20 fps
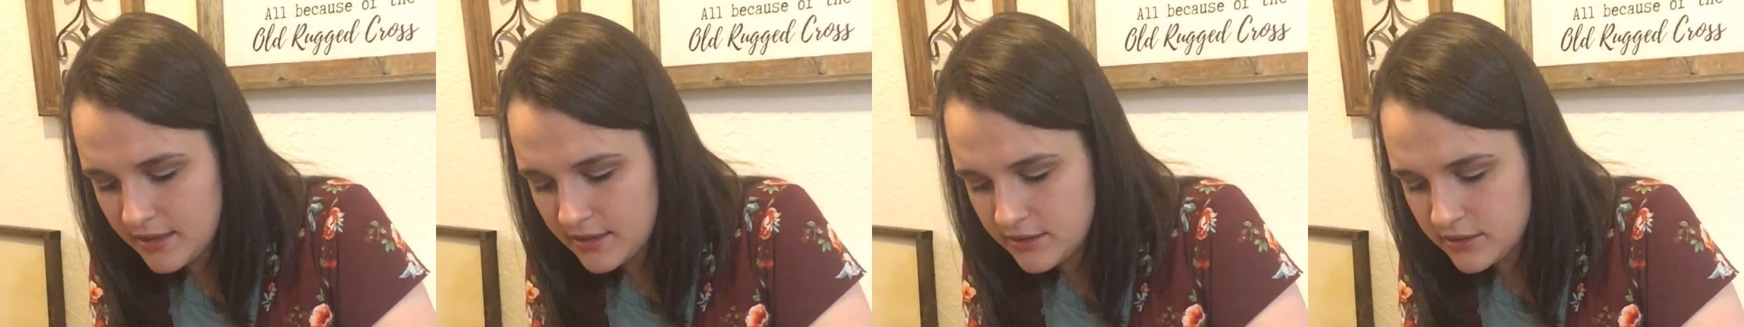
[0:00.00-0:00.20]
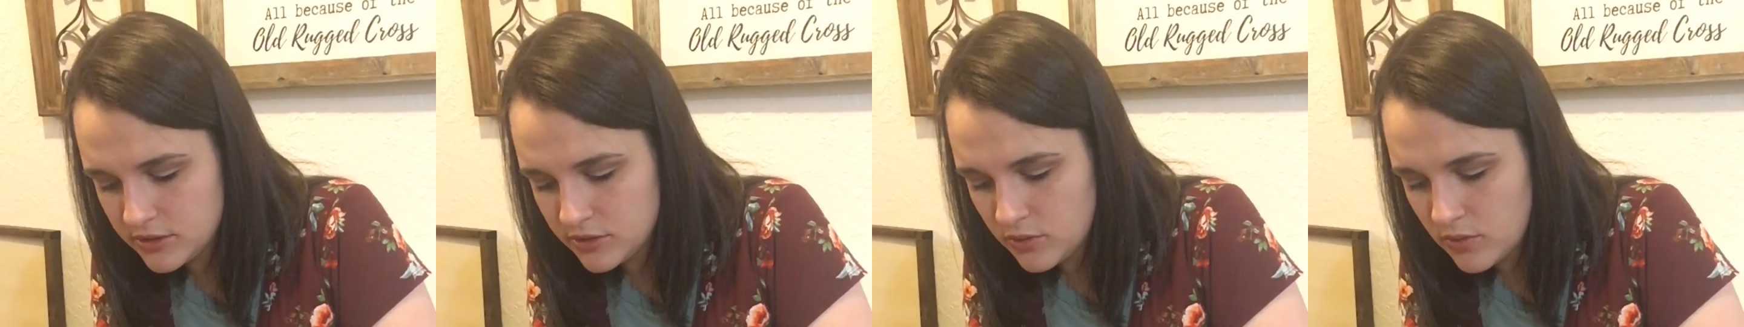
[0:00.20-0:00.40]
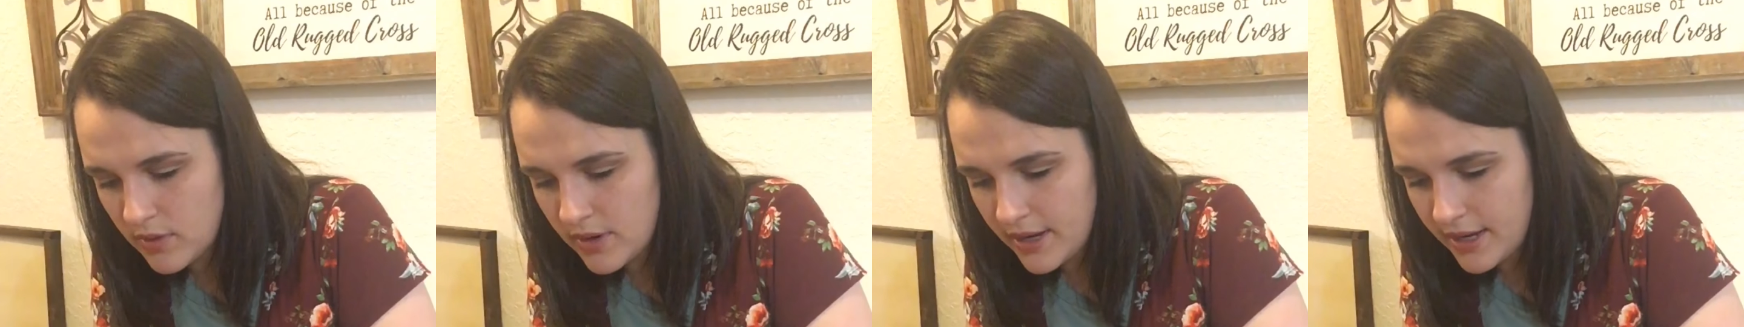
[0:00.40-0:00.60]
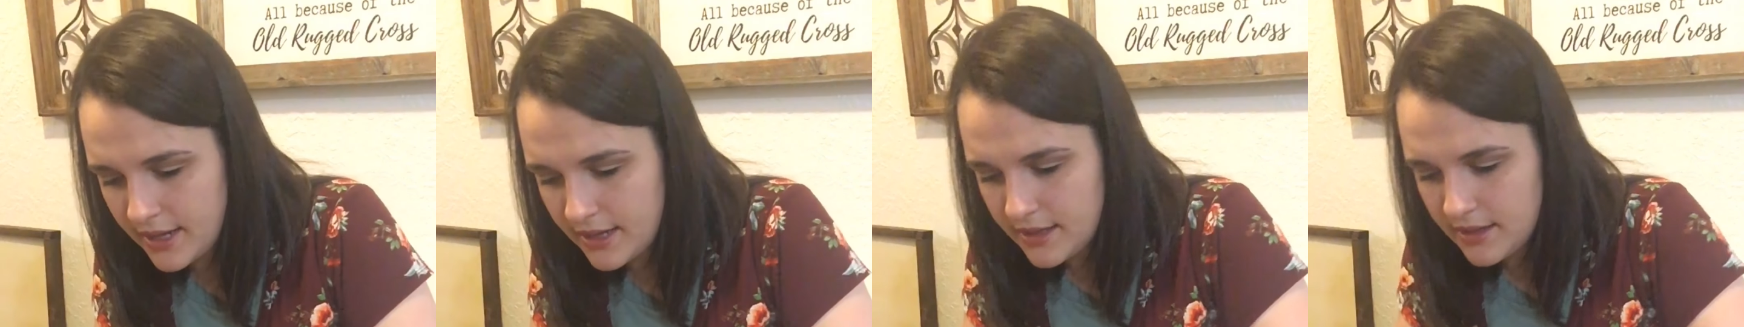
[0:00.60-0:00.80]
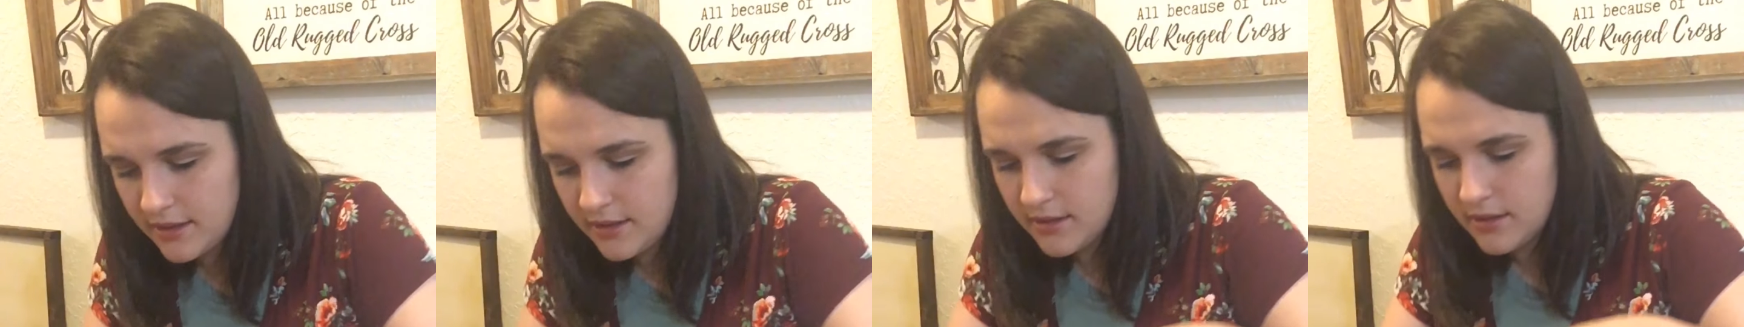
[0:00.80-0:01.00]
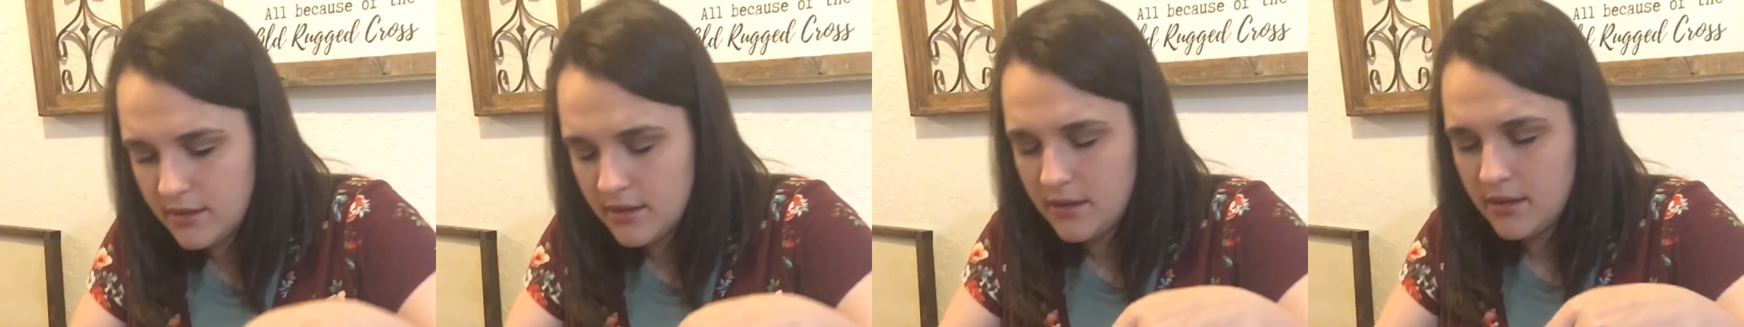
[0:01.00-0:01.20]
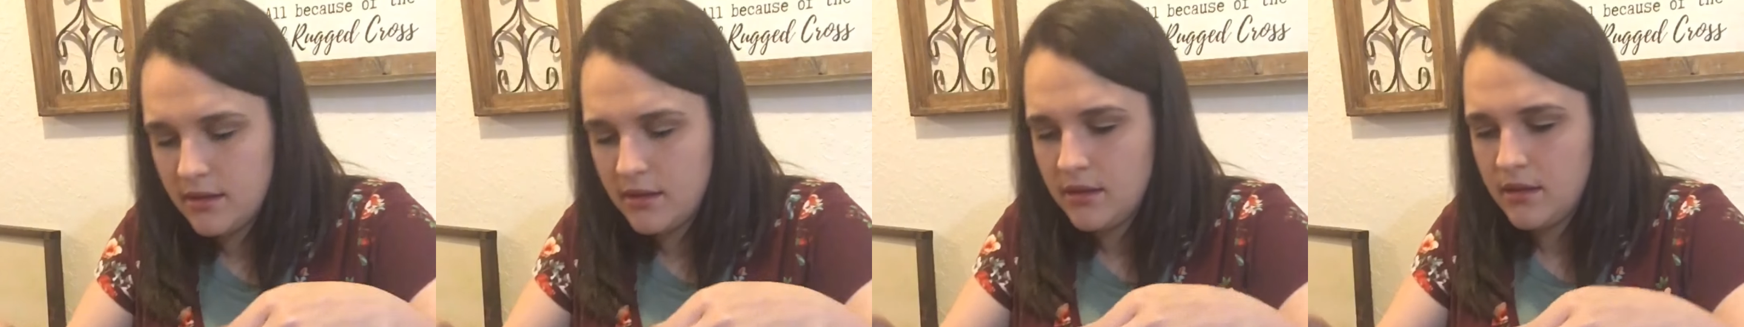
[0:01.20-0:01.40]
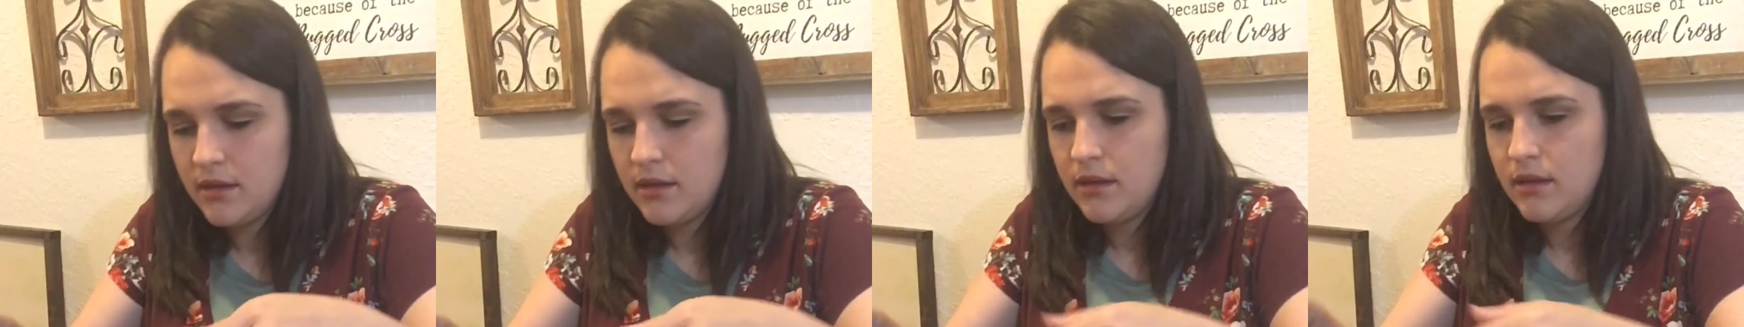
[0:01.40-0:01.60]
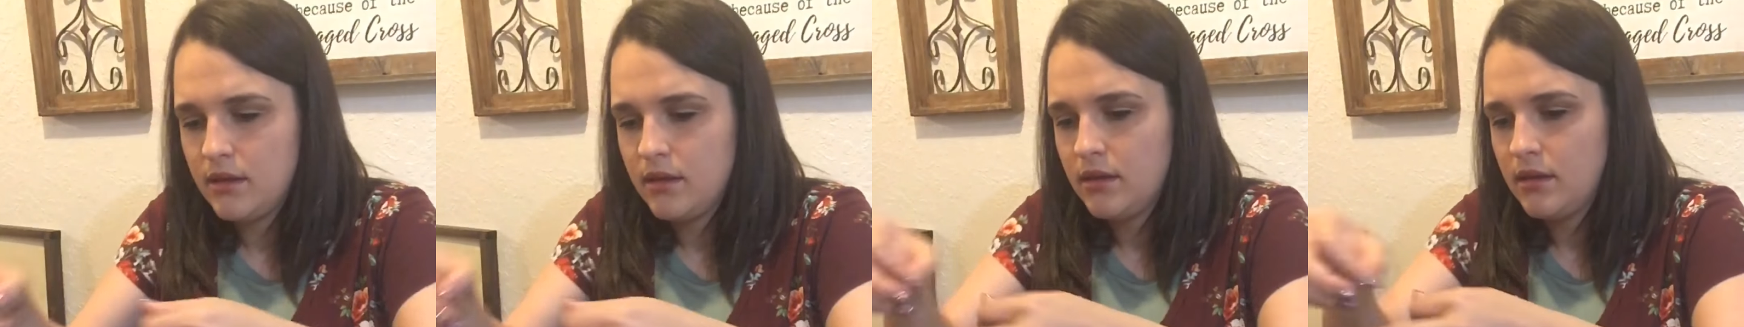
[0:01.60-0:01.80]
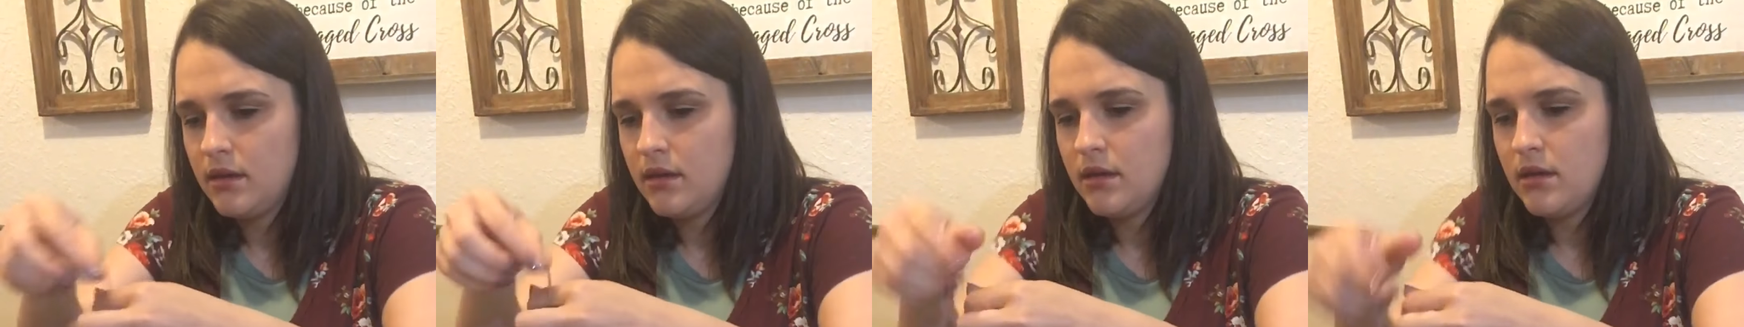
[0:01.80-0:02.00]
the twine
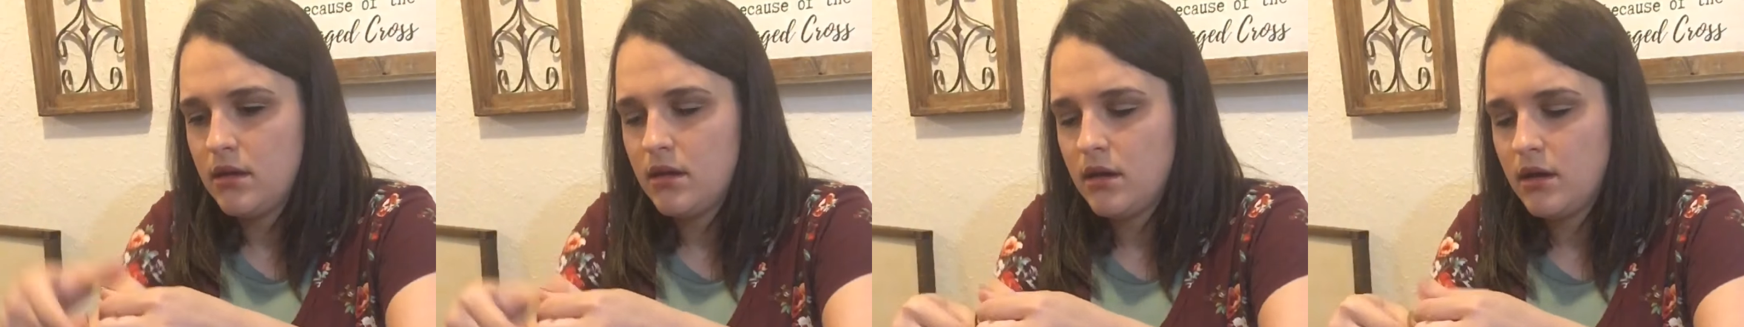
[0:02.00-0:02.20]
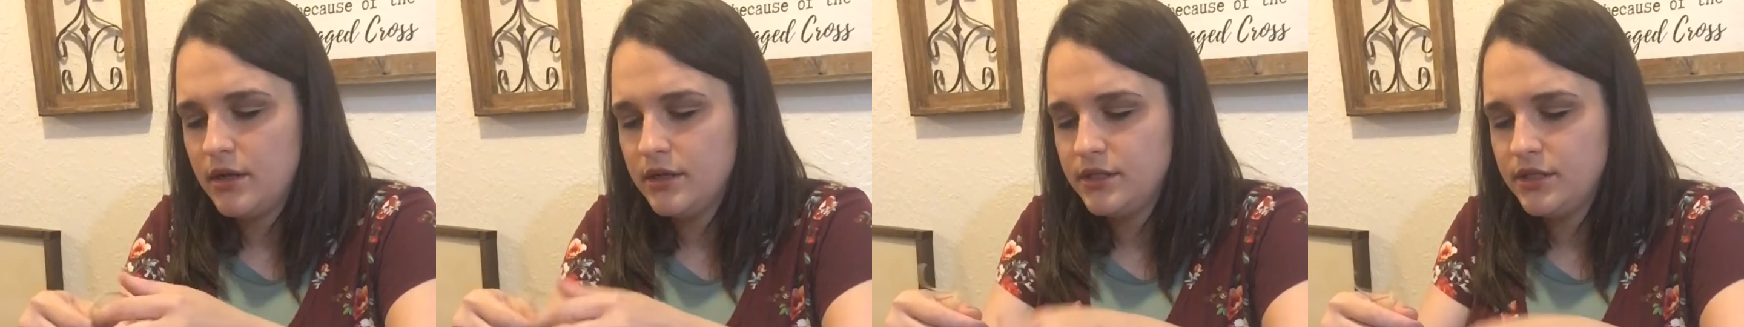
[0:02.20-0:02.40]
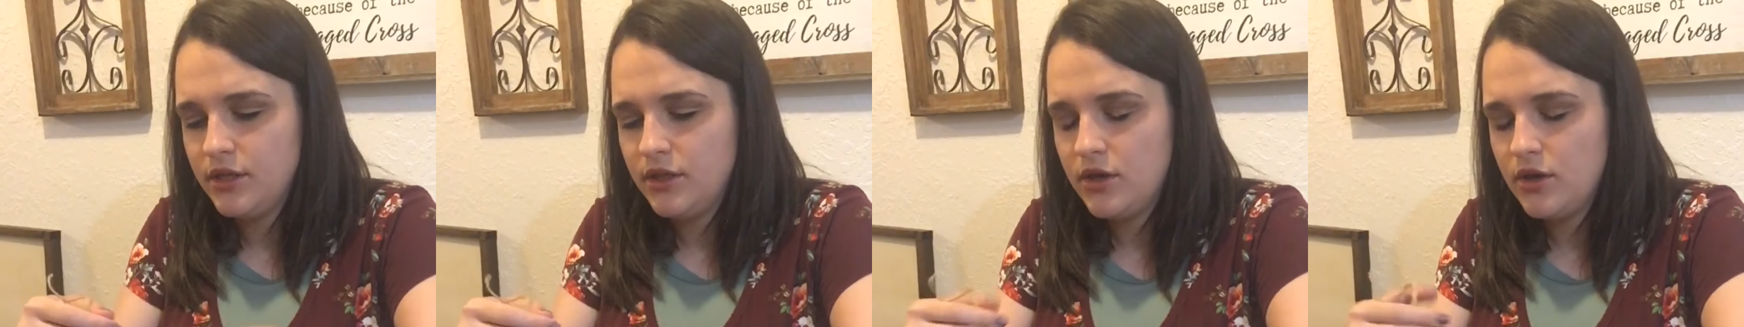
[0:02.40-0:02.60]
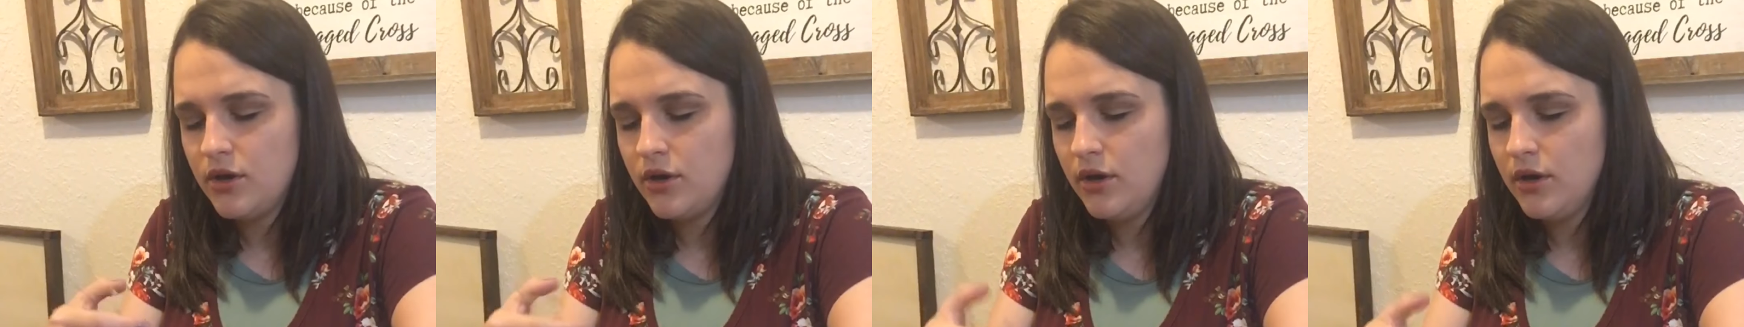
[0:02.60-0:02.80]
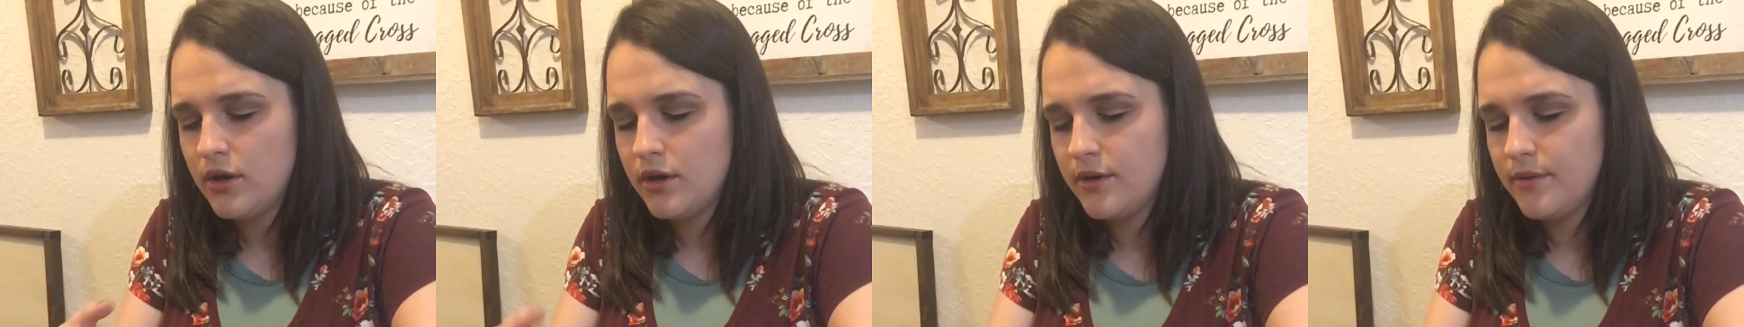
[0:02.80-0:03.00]
onto the hook.